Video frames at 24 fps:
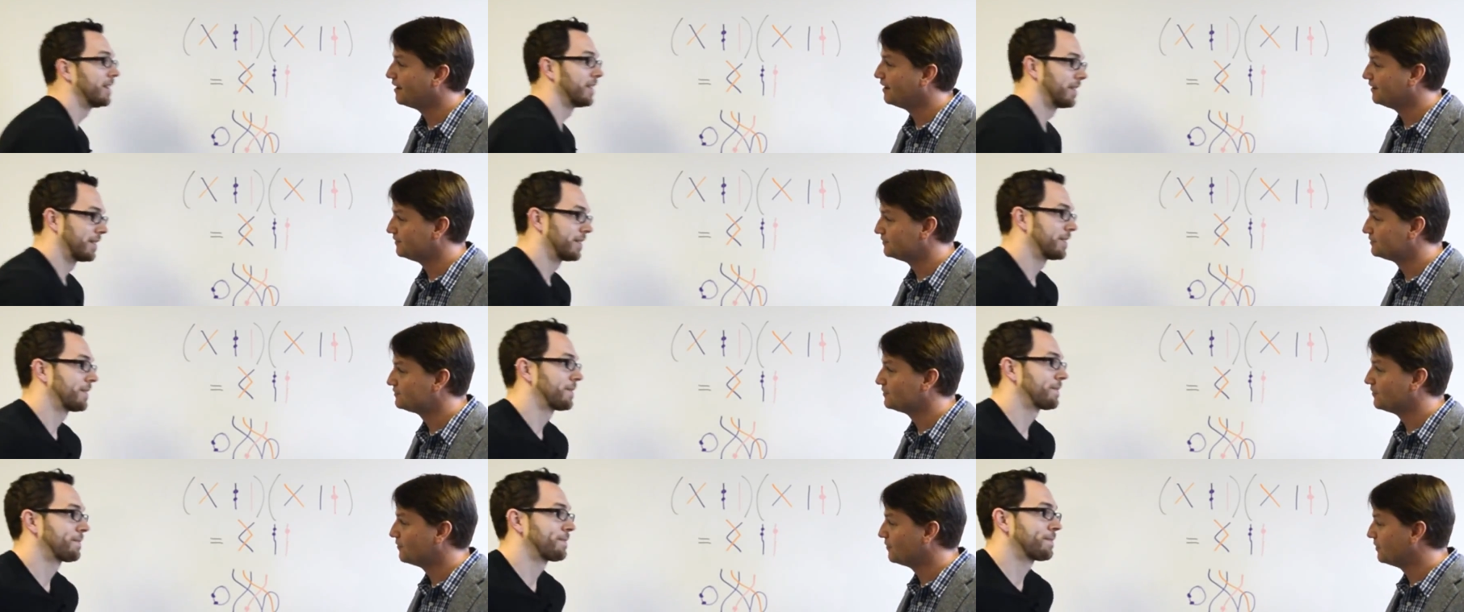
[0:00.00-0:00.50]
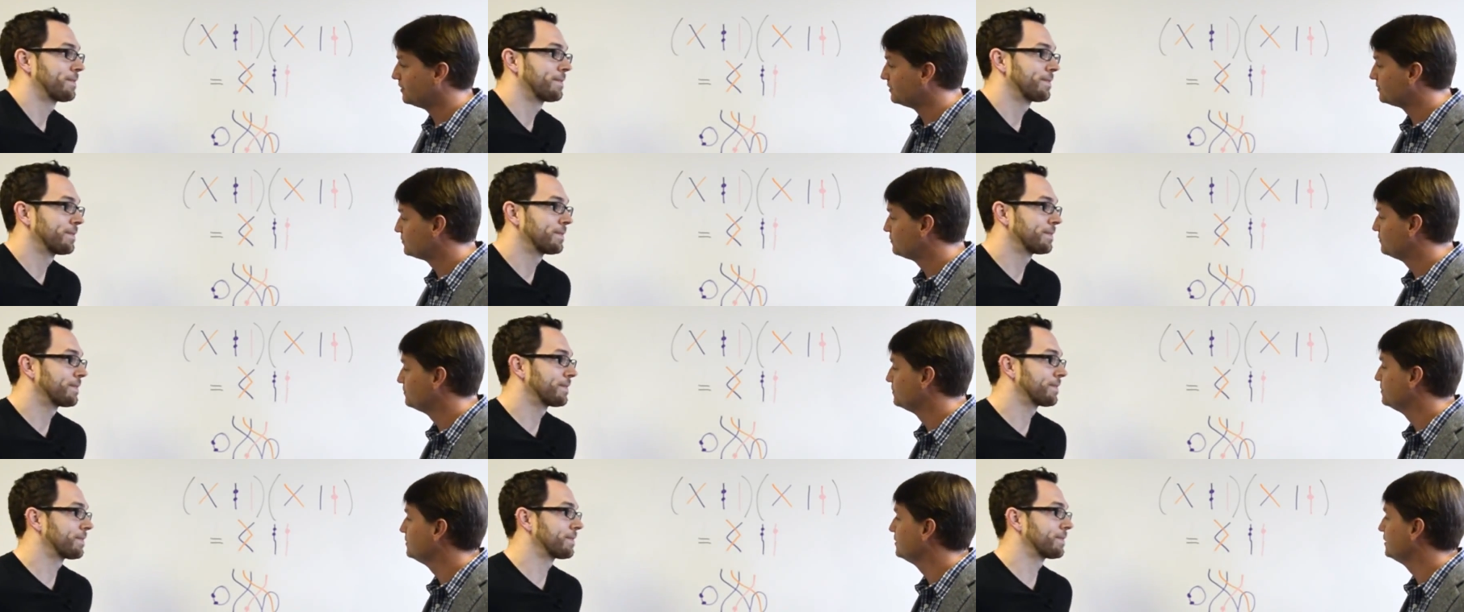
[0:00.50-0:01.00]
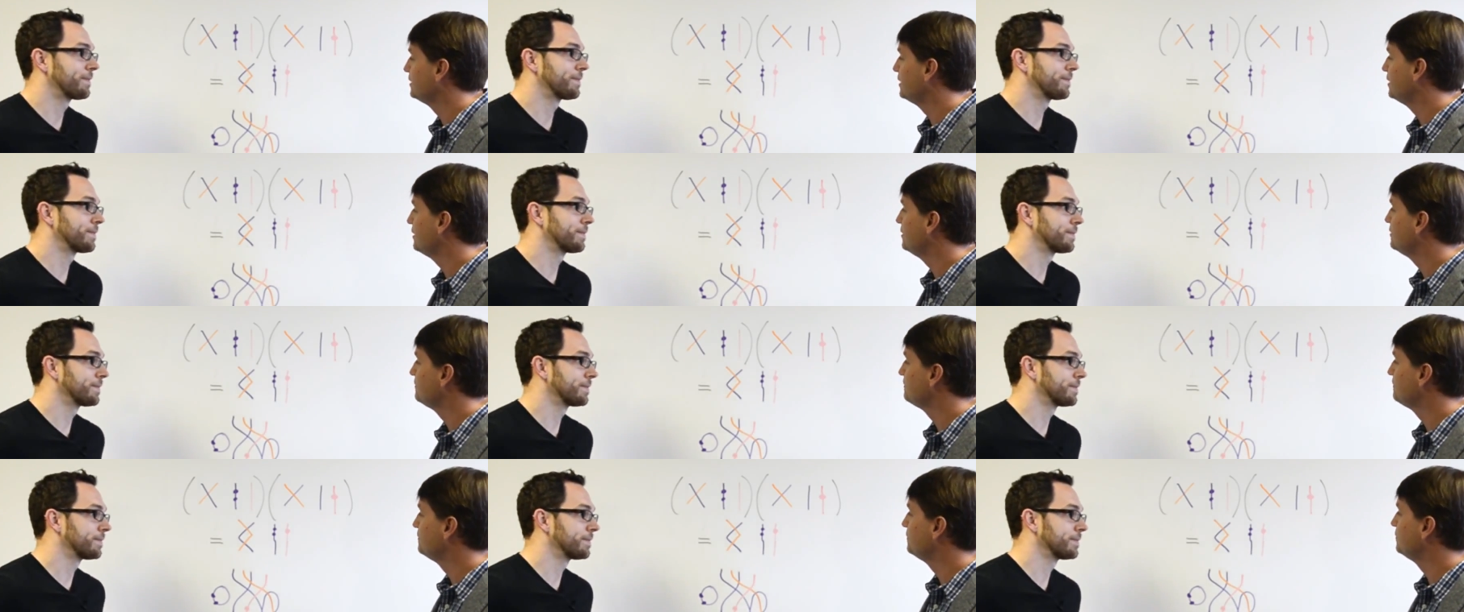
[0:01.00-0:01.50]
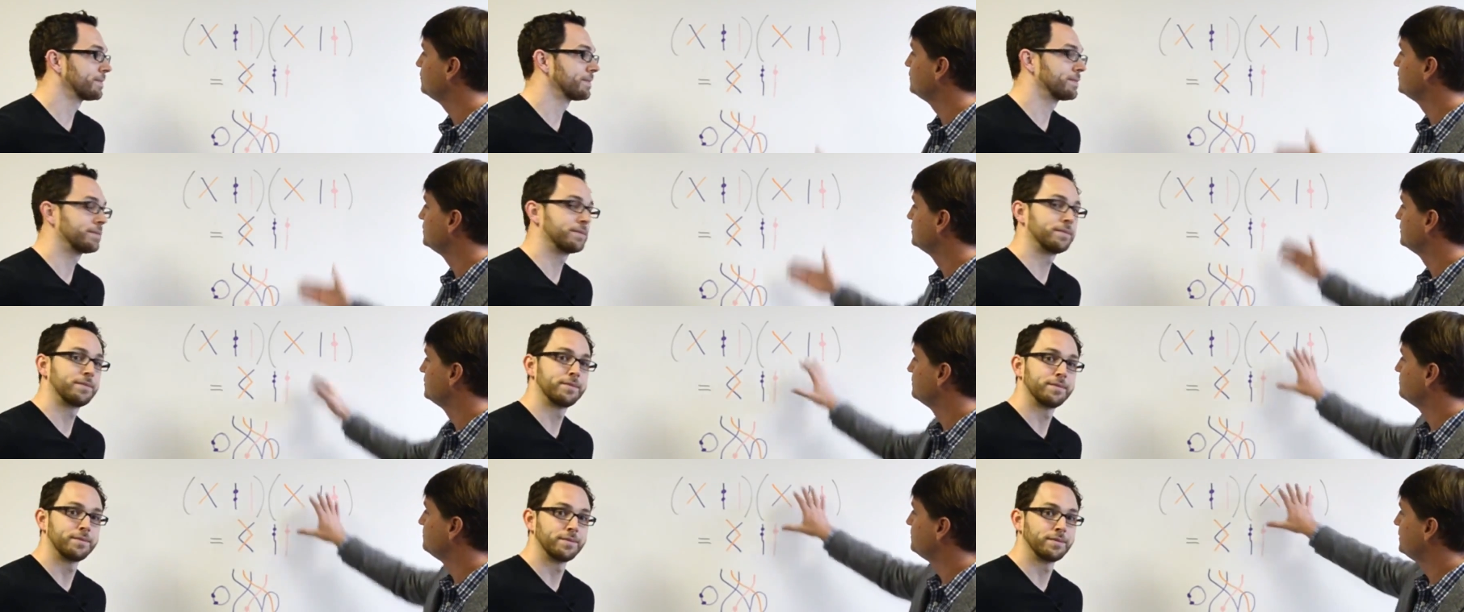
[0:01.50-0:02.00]
Speaker 1: and so it's really
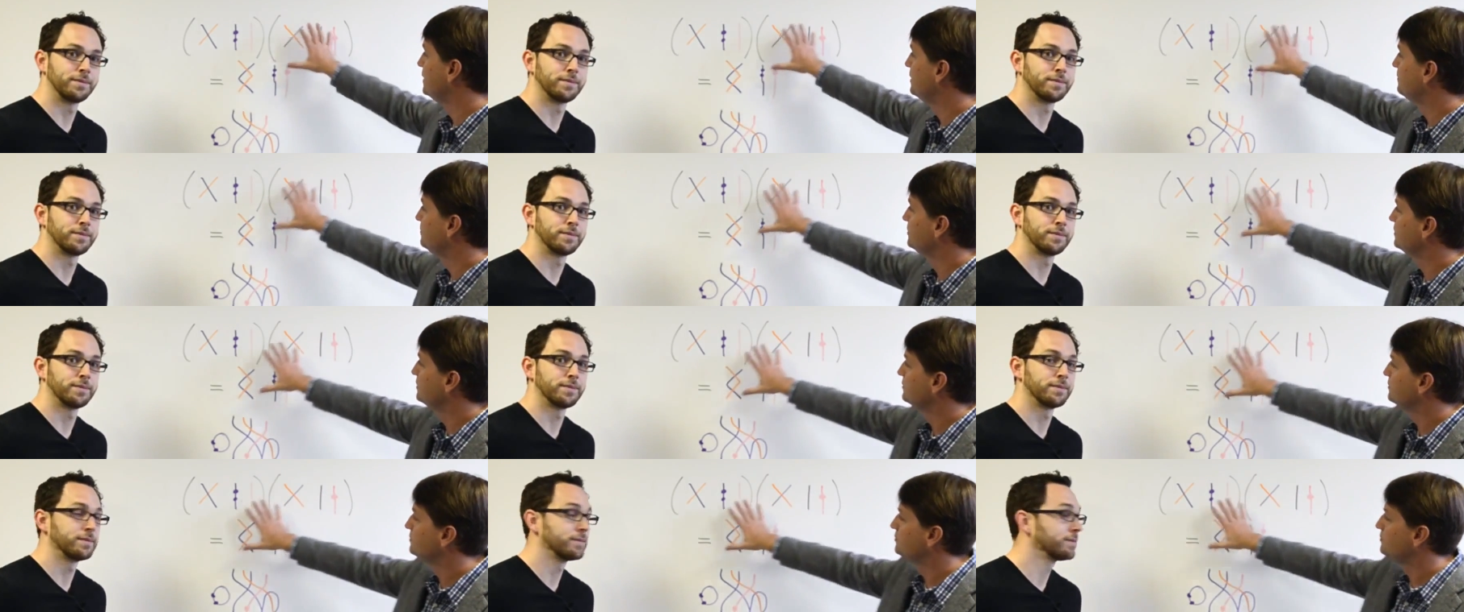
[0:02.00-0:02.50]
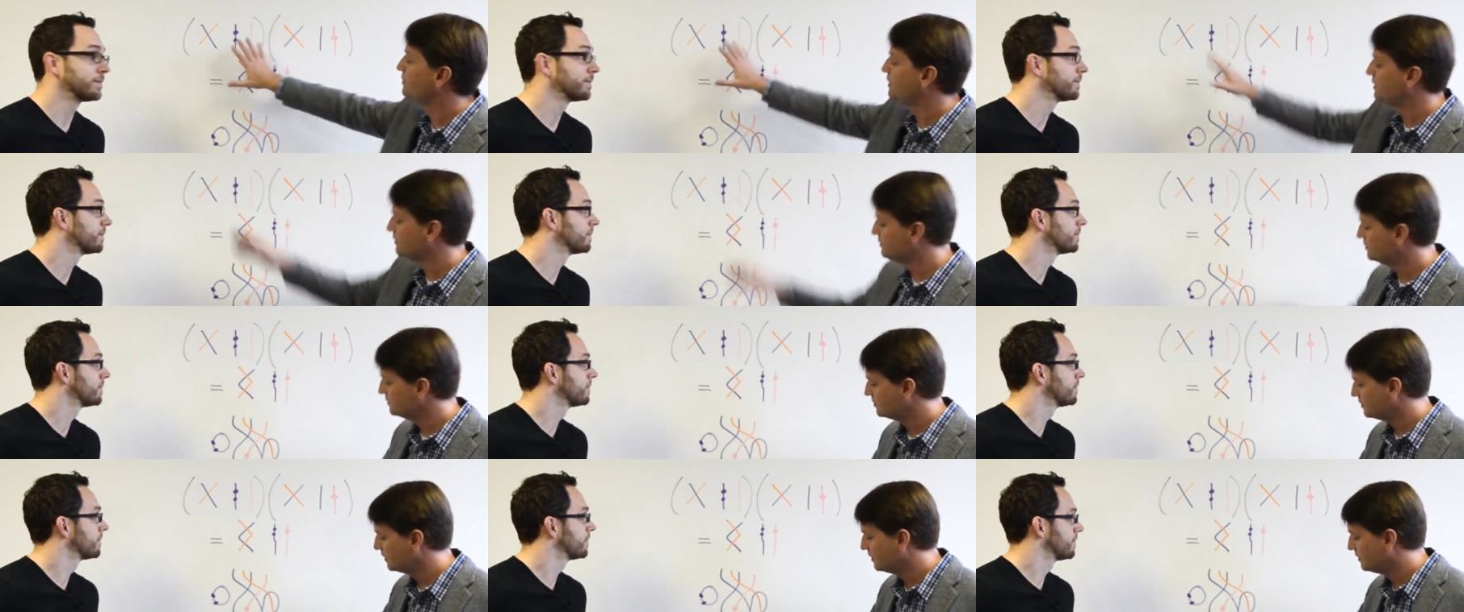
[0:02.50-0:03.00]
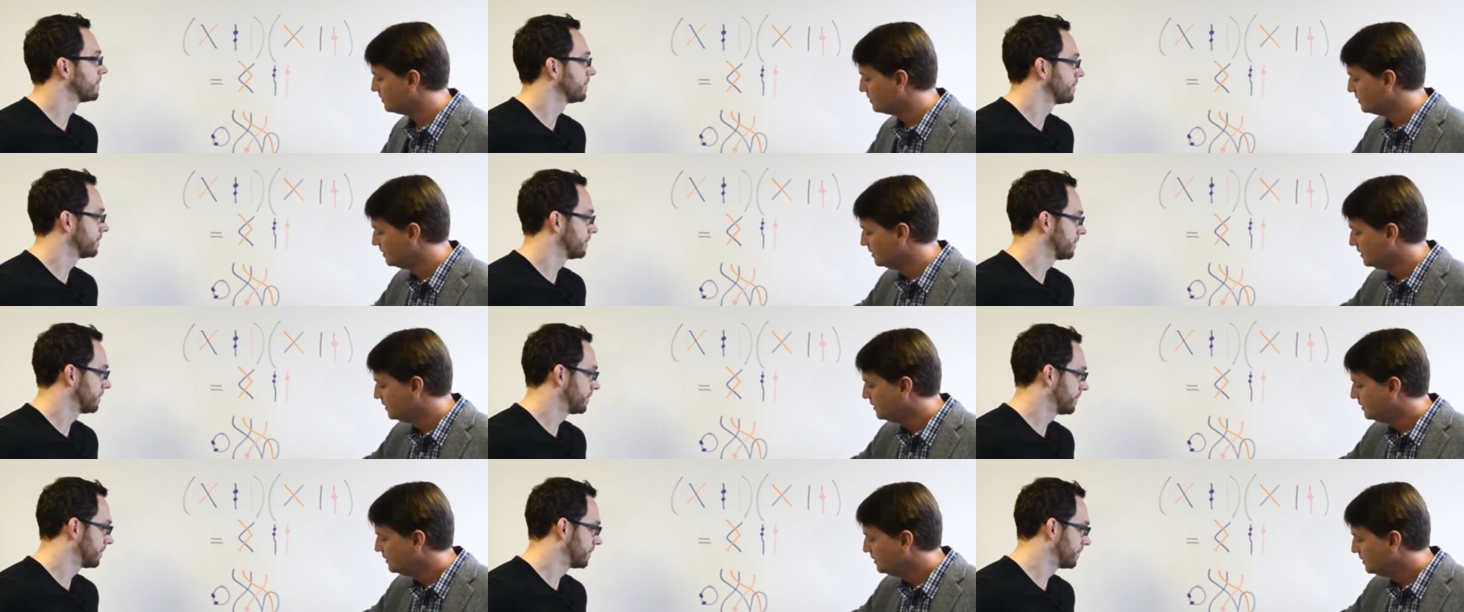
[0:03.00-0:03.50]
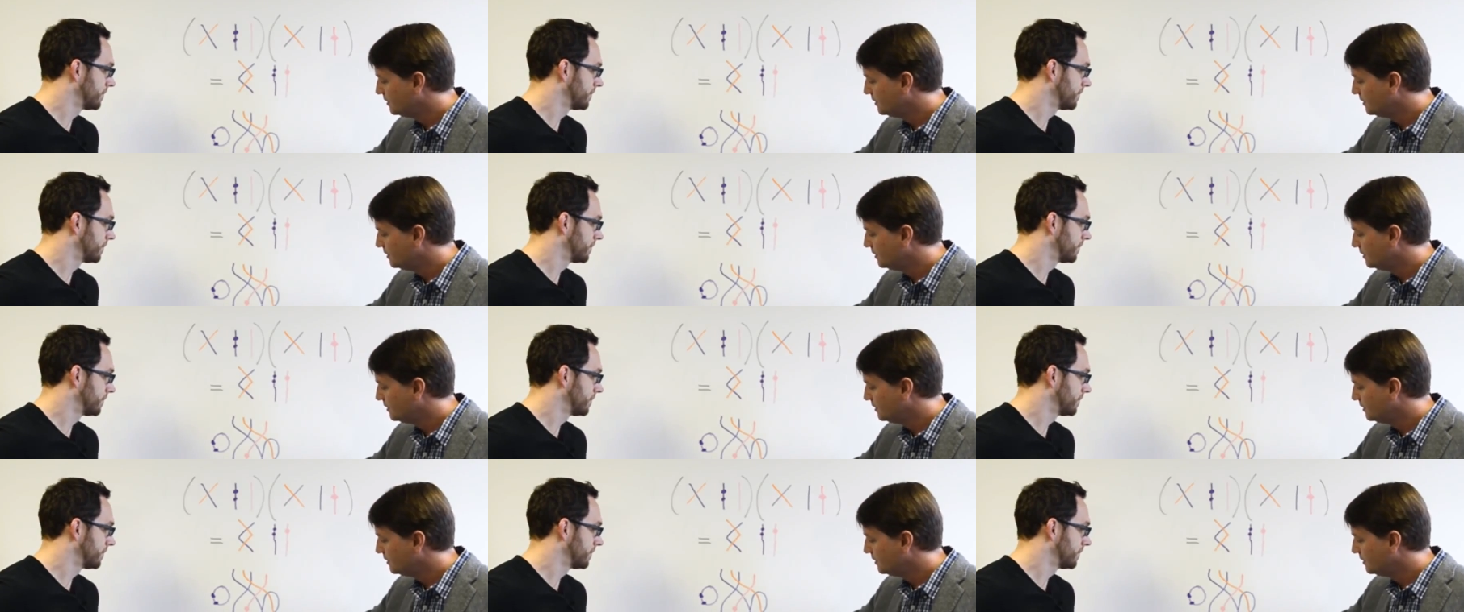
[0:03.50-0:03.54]
helpful to be able to translate